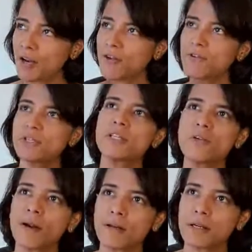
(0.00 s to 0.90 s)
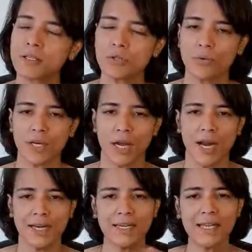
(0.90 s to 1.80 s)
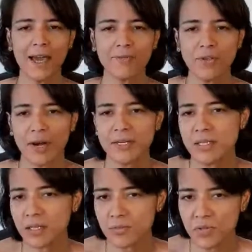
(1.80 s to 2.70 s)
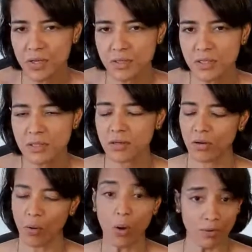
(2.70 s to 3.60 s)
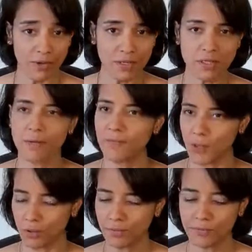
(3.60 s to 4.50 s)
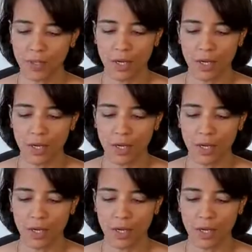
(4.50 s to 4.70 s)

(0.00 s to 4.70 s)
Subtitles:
Now, if you just look at their story, did they have the right circumstances? Always? No.